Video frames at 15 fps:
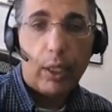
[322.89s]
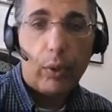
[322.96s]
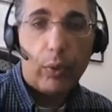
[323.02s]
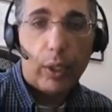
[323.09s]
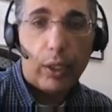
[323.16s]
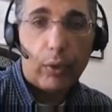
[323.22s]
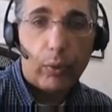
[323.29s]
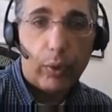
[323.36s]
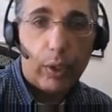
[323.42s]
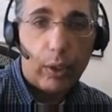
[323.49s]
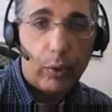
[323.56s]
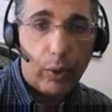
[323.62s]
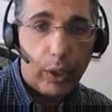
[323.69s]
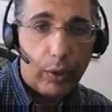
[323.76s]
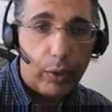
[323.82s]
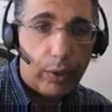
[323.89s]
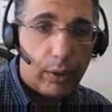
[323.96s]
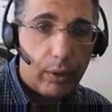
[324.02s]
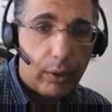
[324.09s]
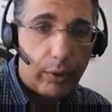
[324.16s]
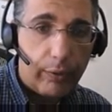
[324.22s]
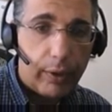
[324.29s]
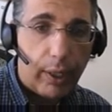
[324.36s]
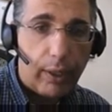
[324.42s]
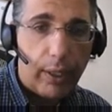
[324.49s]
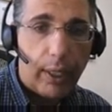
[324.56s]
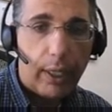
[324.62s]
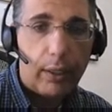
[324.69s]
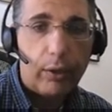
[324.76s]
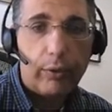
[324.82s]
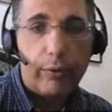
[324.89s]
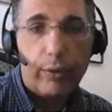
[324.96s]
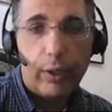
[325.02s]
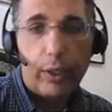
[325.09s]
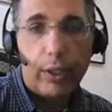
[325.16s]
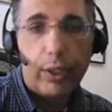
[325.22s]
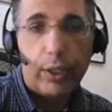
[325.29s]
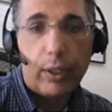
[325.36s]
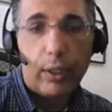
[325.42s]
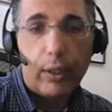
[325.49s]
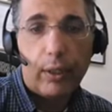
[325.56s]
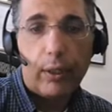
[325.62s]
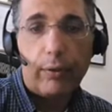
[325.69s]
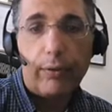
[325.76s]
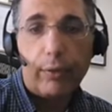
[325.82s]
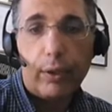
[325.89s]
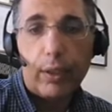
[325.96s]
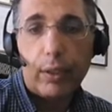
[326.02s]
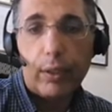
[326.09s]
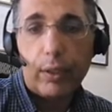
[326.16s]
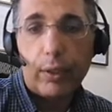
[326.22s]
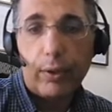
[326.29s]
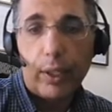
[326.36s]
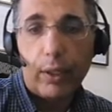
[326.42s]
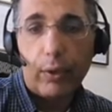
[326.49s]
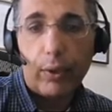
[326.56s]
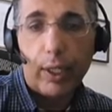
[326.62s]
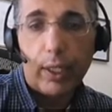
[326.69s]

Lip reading: When you've done that, you finished the first screen already.